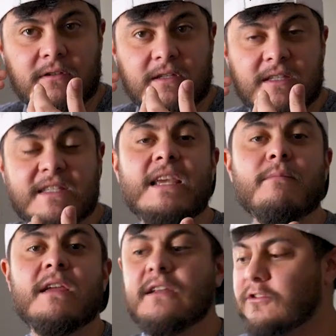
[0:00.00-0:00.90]

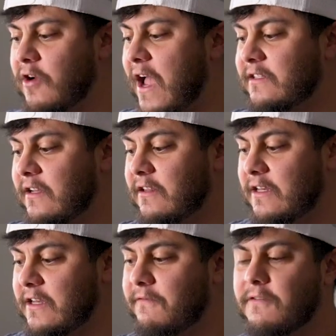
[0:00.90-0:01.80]
seeming drastically
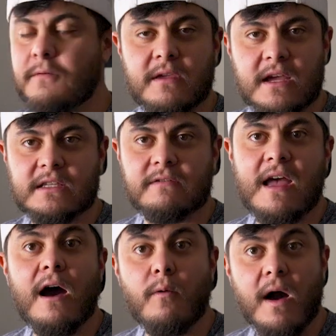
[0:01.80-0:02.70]
different because of
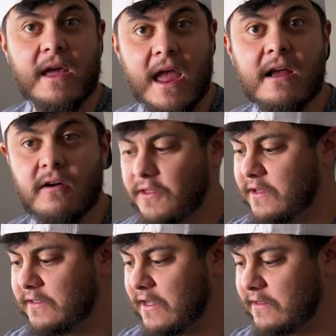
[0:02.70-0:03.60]
how wide angle
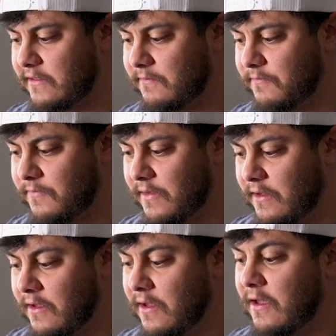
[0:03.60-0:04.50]
this is.
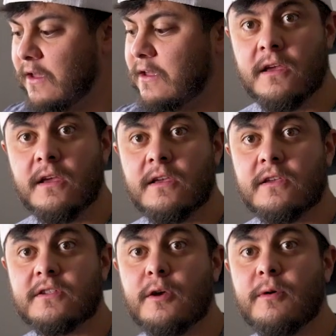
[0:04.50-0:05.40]

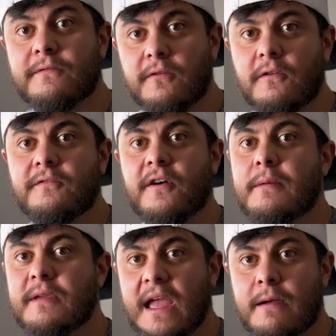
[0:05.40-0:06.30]
So with full
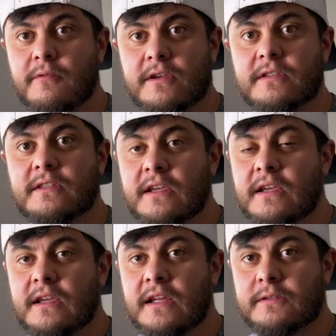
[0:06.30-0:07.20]
frame cameras,
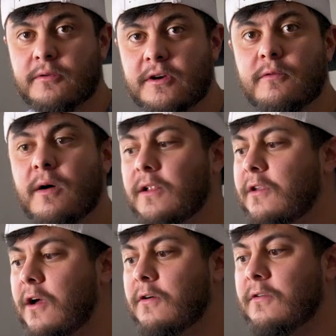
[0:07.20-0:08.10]
it's pretty well
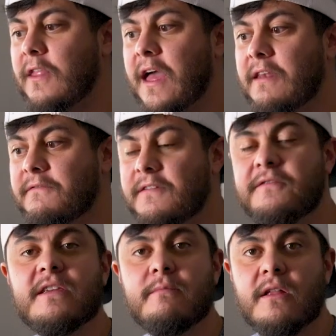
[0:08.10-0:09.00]
known that
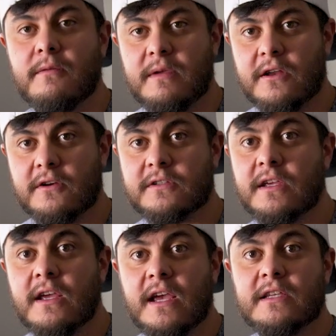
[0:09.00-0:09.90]
50 millimeters
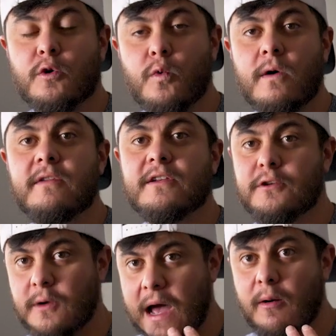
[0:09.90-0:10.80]
is equivalent
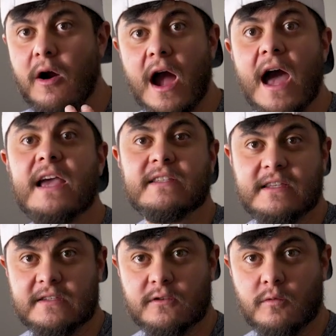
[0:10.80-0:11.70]
to how our eye
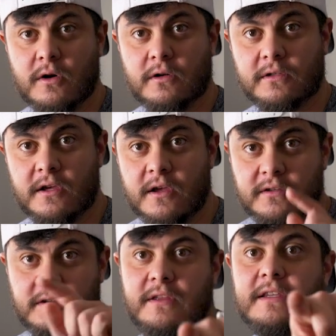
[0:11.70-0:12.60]
sees the world.
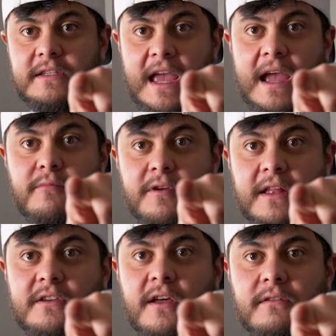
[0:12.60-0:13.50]
So this camera
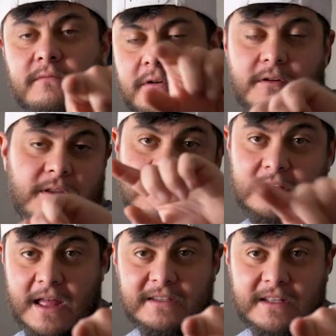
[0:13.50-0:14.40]
that's on, or this
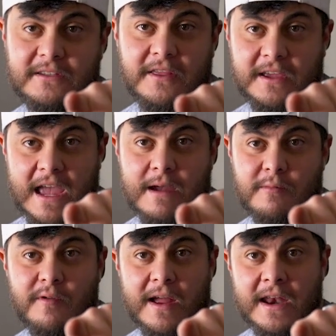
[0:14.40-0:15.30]
lens that's on the
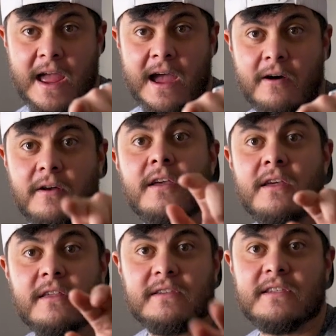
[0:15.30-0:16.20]
camera right now,
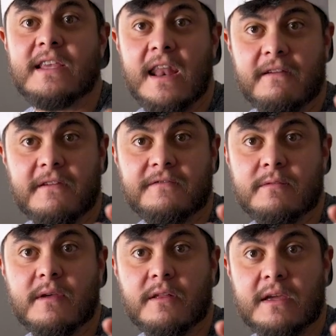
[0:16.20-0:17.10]
this is set at
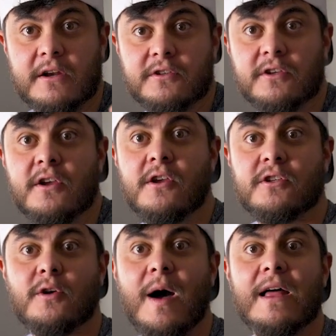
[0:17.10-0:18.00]
50 millimeters.
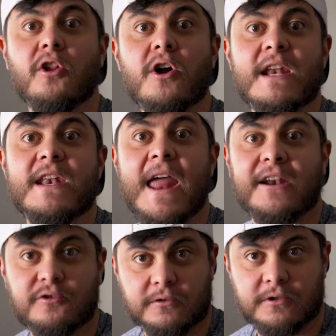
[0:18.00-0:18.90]
So I look
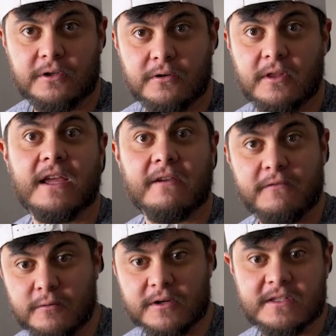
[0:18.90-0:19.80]
natural to you. Like if
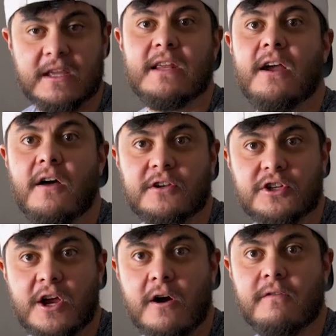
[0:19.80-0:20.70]
you were sitting on the
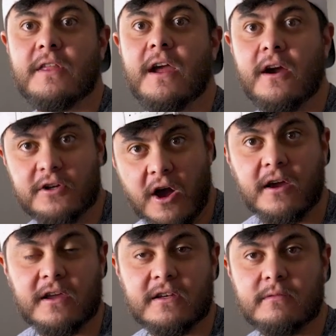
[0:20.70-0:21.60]
chair over there
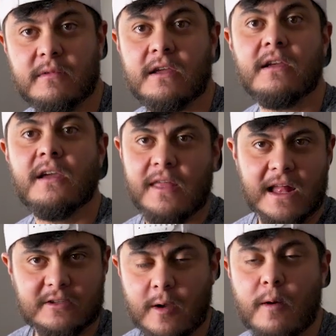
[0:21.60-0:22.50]
talking to me,
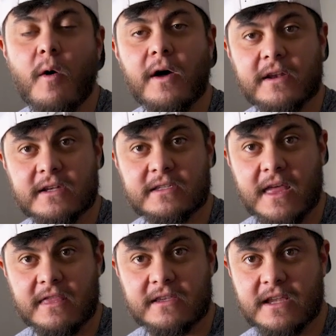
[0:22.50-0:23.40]
that's how I wanted to
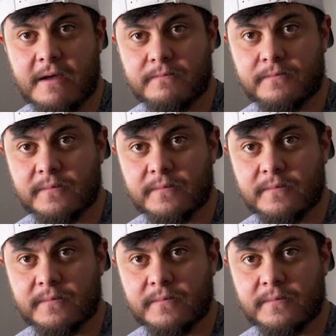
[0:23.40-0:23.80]
set this up.